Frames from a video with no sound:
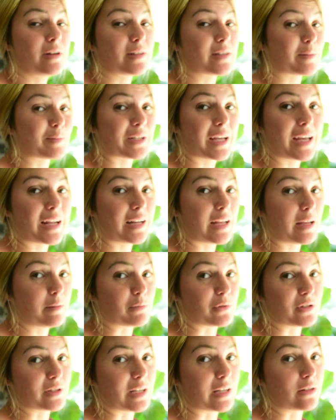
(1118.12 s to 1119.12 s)
is up to
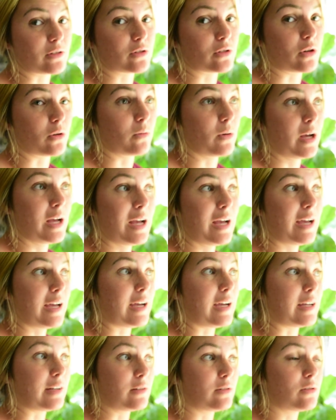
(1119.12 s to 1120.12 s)
88%, so
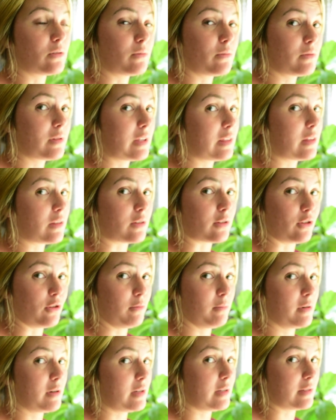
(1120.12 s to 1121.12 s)
I don't think that the
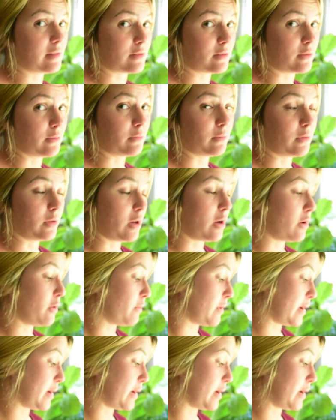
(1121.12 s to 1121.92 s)
humidity is too low.